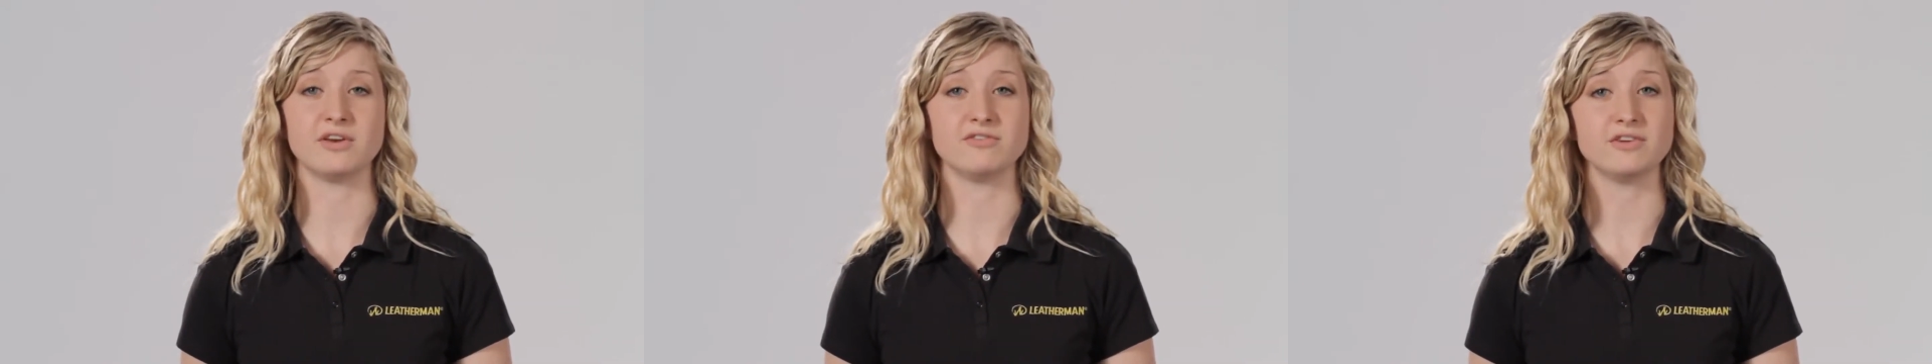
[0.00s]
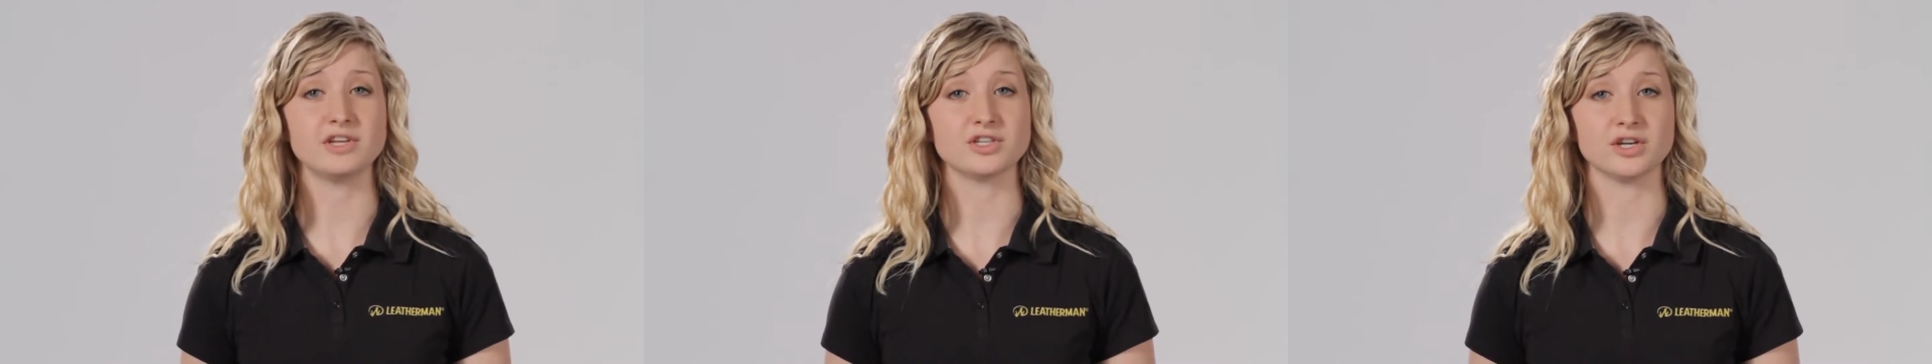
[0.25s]

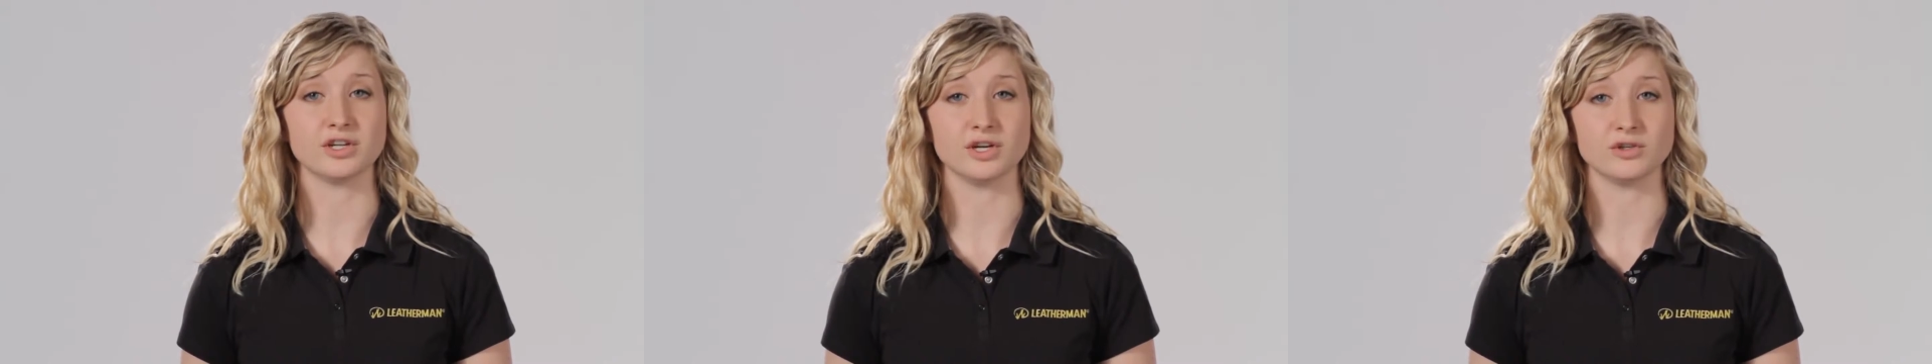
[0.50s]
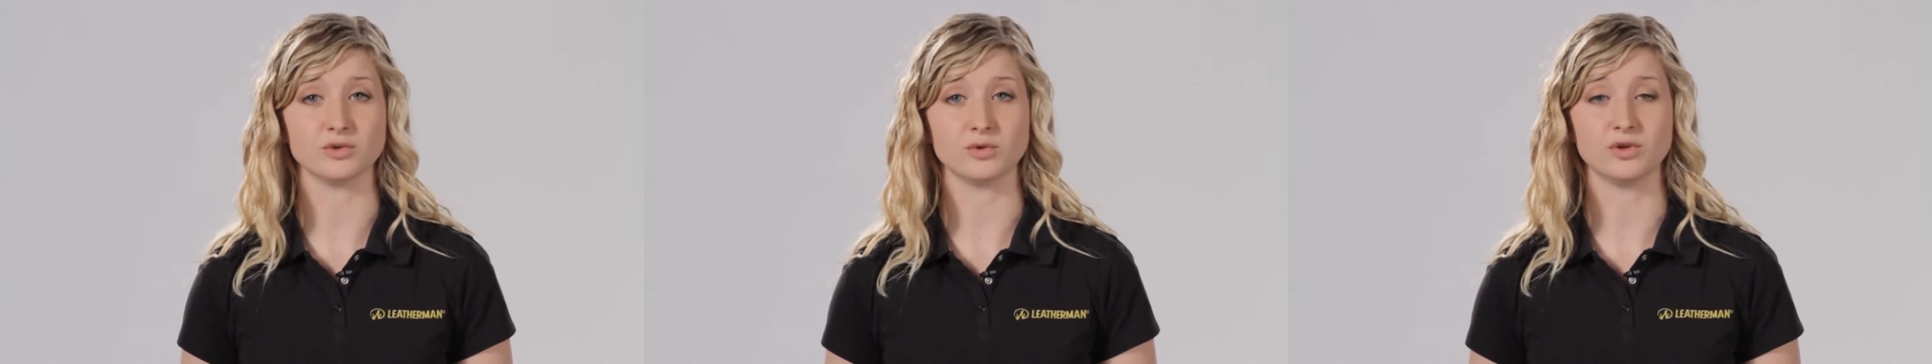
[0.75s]
feature in their
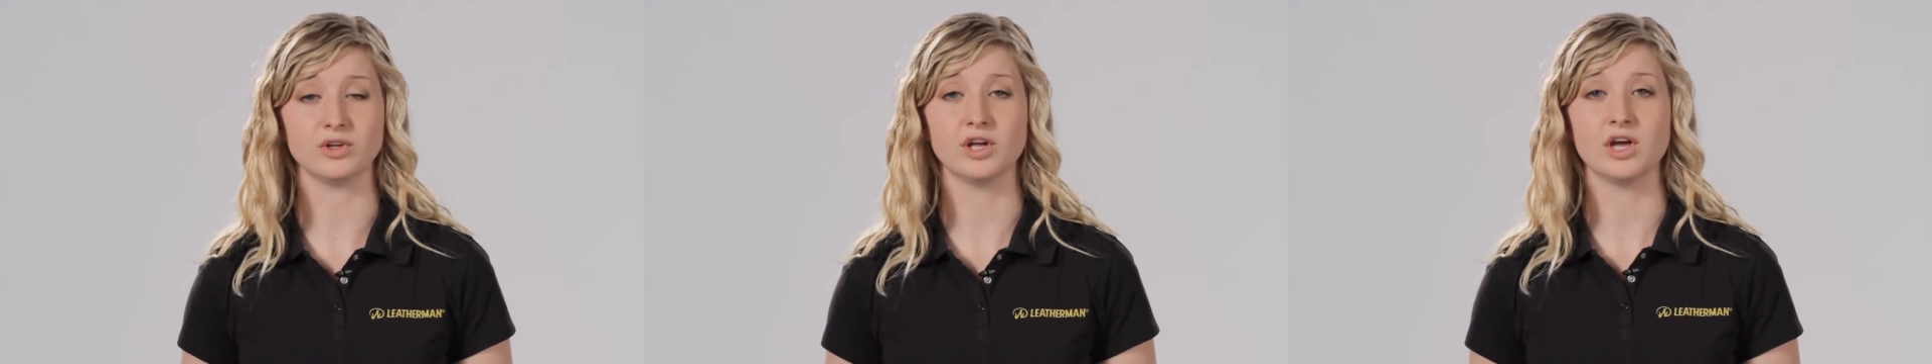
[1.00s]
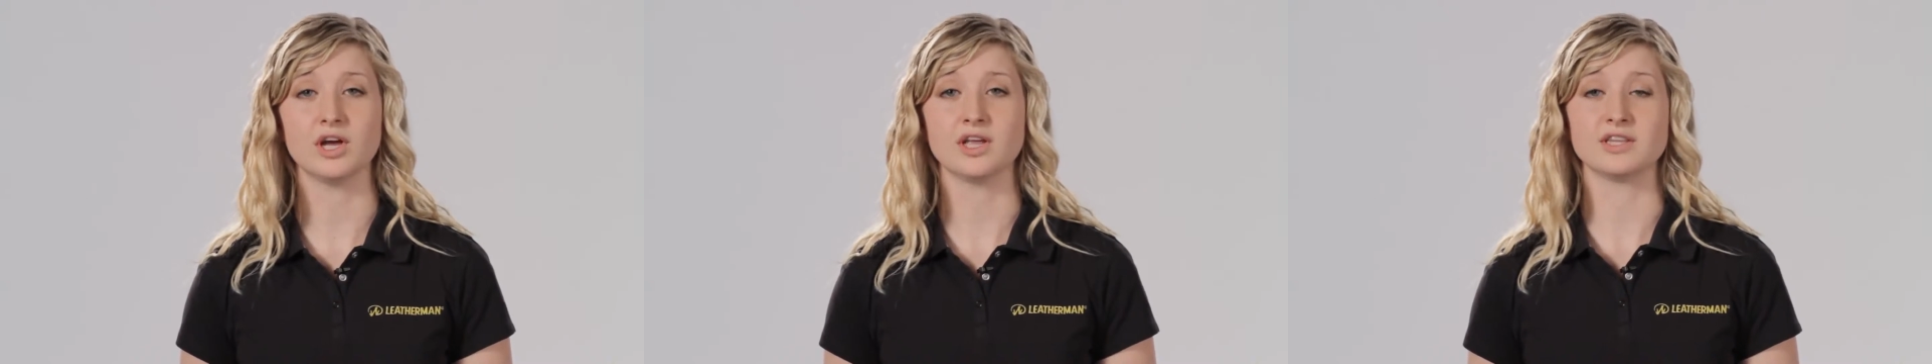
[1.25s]
tool,
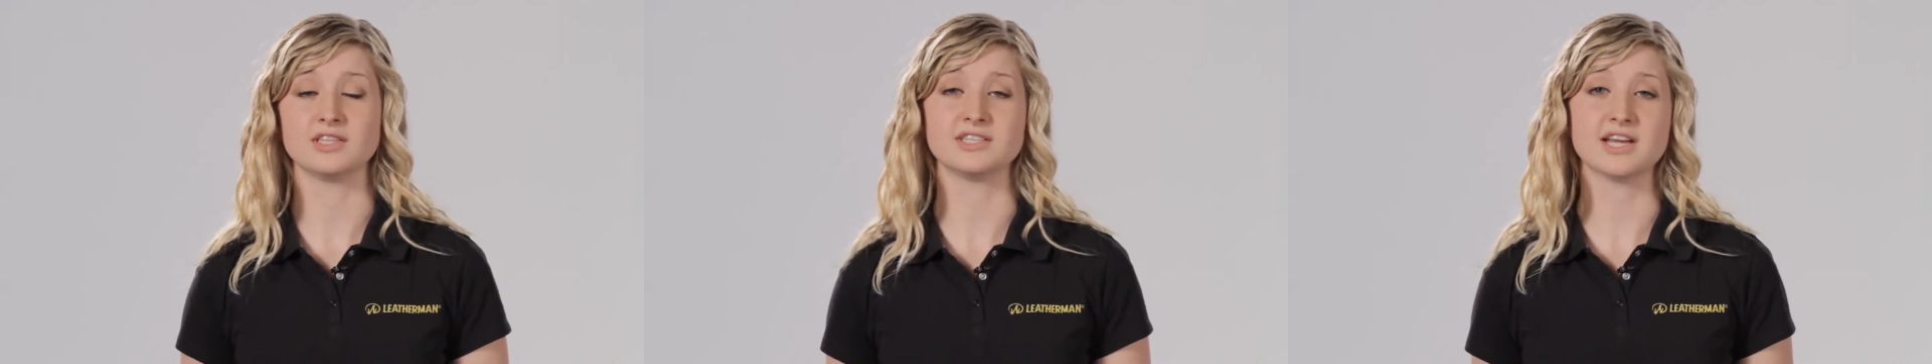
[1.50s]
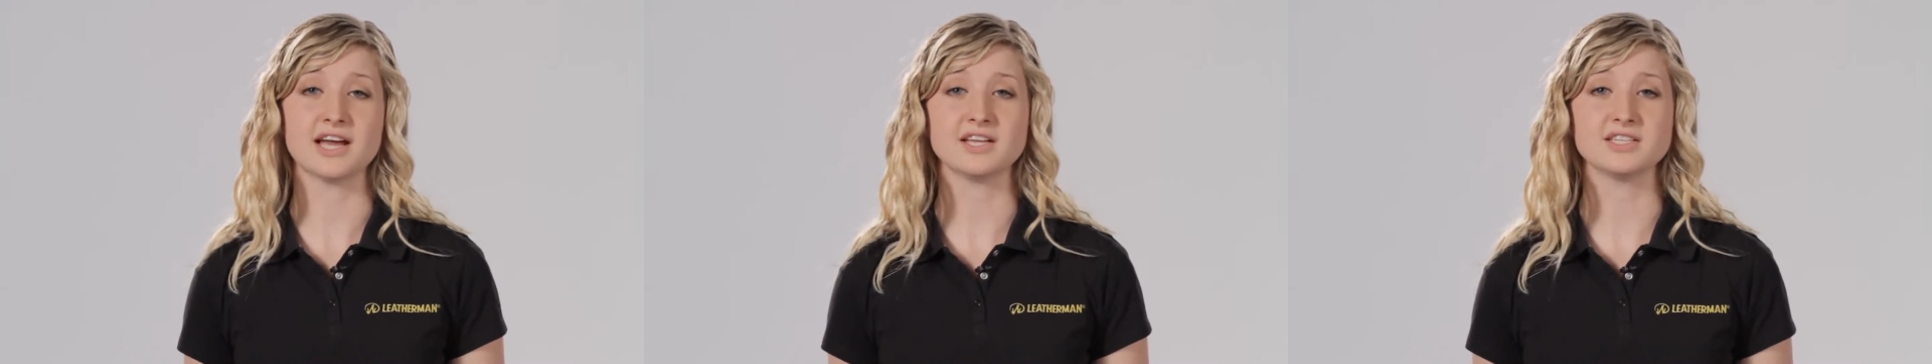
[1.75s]
the
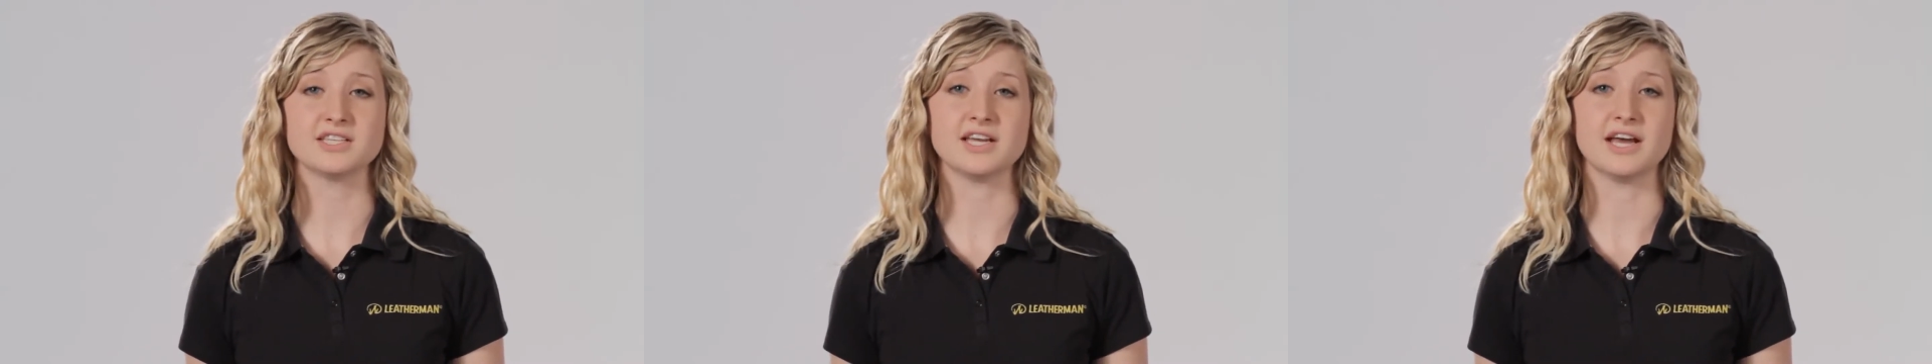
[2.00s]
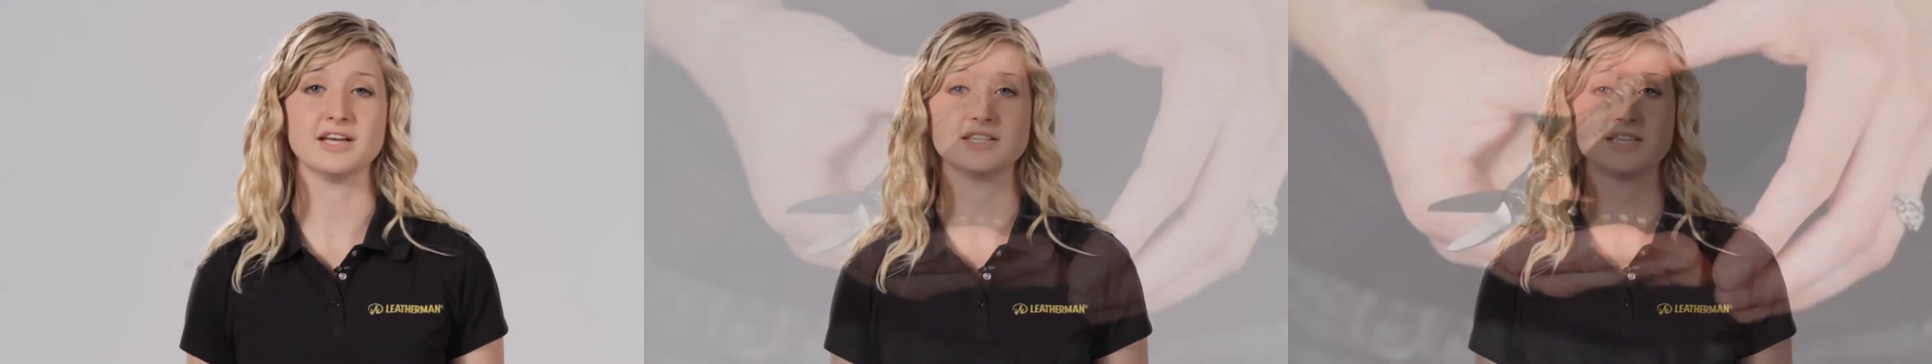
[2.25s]
Style
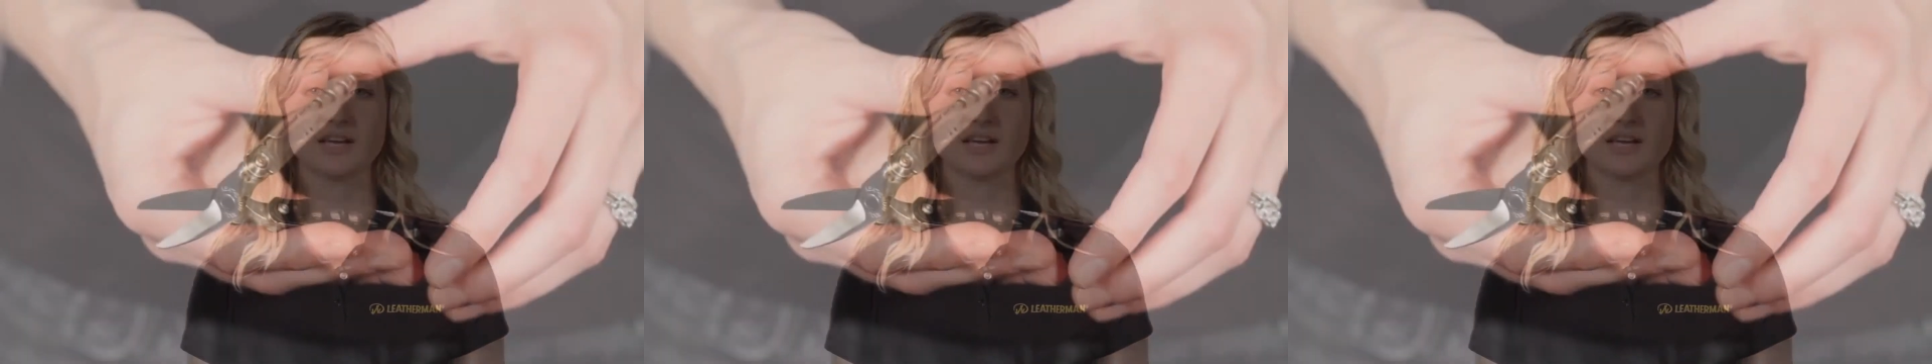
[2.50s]
CS